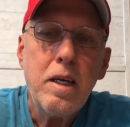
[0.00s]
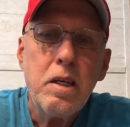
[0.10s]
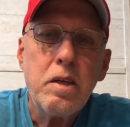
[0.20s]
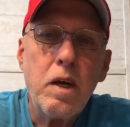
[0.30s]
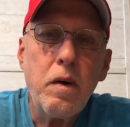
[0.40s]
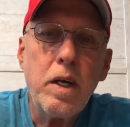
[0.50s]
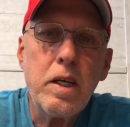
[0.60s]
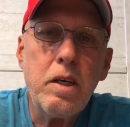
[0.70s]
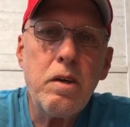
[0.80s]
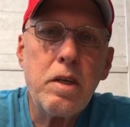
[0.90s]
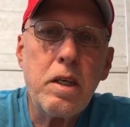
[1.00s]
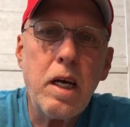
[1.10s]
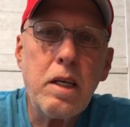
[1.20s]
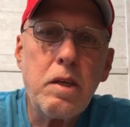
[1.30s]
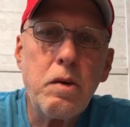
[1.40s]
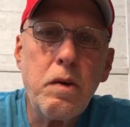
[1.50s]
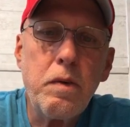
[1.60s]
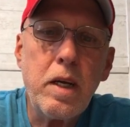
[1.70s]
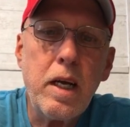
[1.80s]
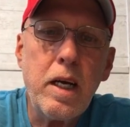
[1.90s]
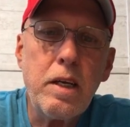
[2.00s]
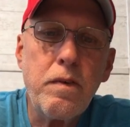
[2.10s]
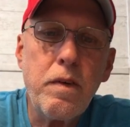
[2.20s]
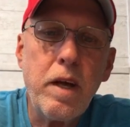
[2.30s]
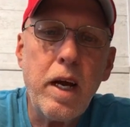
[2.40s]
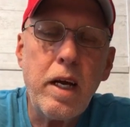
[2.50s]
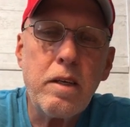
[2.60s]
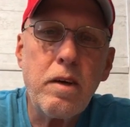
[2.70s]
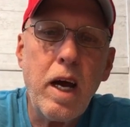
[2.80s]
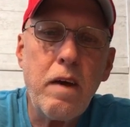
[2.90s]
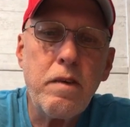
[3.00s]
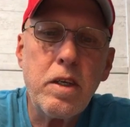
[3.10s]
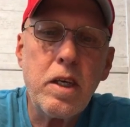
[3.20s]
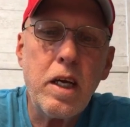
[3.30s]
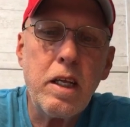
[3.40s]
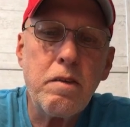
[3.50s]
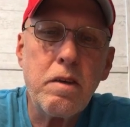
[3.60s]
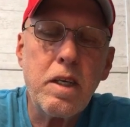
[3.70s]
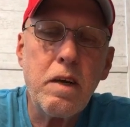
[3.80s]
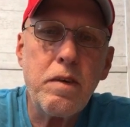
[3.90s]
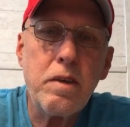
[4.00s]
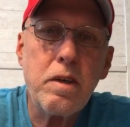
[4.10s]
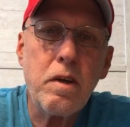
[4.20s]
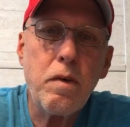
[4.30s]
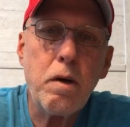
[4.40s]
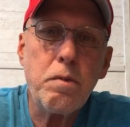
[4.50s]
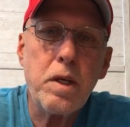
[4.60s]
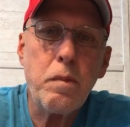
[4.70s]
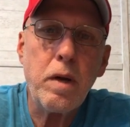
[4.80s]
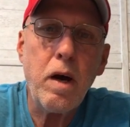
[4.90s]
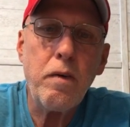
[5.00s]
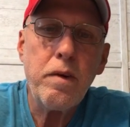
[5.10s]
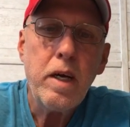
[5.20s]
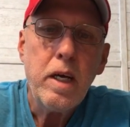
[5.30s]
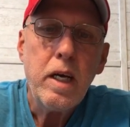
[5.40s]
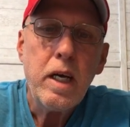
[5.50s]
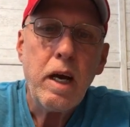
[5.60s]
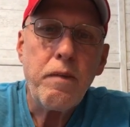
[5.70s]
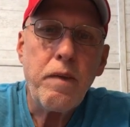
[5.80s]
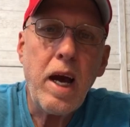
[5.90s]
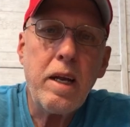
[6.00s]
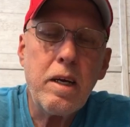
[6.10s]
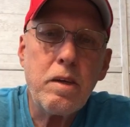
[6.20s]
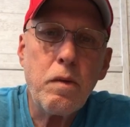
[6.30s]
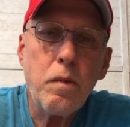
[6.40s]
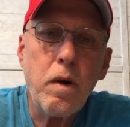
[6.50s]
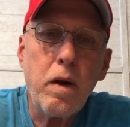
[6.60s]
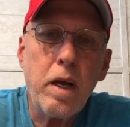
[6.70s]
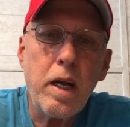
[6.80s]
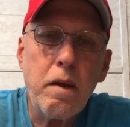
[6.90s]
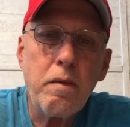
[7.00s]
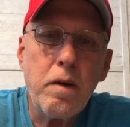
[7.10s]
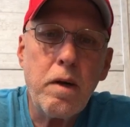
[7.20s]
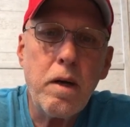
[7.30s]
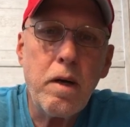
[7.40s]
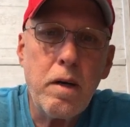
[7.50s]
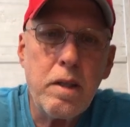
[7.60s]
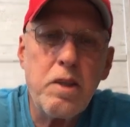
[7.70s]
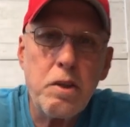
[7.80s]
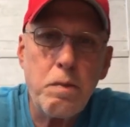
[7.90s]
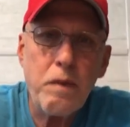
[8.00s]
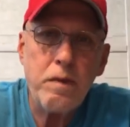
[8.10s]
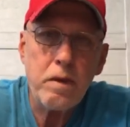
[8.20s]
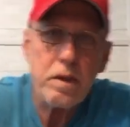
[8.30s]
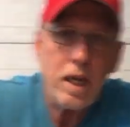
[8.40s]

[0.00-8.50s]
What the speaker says: so it usually takes 2 or 3 days for that, so I haven't checked them to see if it's the chrome's coming off. If that doesn't work, then I'm gonna, this is my first